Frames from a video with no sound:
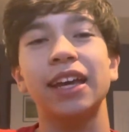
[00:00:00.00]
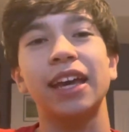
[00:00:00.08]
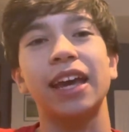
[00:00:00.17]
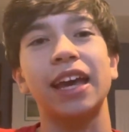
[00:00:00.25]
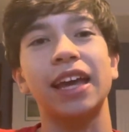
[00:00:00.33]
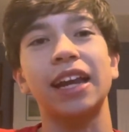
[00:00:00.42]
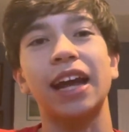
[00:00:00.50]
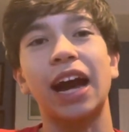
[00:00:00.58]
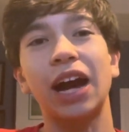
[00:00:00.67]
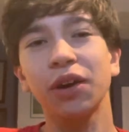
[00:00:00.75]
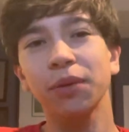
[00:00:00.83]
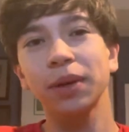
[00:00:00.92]
And
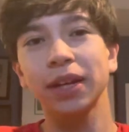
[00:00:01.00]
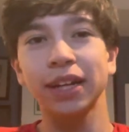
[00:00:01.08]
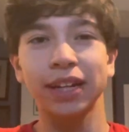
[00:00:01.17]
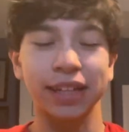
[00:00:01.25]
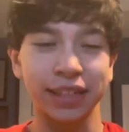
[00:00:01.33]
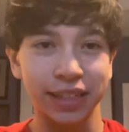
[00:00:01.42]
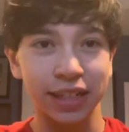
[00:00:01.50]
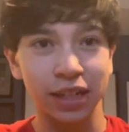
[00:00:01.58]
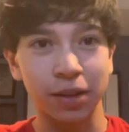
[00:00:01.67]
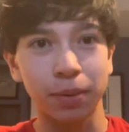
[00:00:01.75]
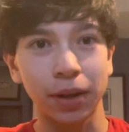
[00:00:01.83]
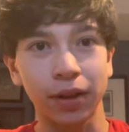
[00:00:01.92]
how are we going to continue
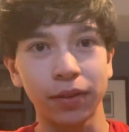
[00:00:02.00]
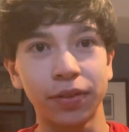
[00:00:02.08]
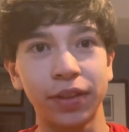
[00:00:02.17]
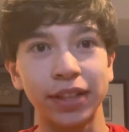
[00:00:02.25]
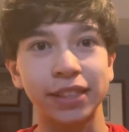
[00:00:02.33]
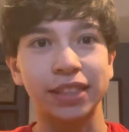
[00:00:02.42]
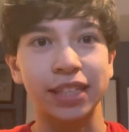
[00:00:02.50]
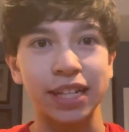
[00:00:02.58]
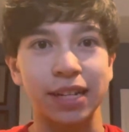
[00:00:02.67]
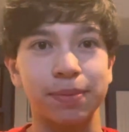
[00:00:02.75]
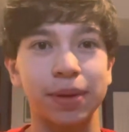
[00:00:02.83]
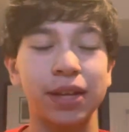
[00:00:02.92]
to build this
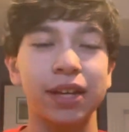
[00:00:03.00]
team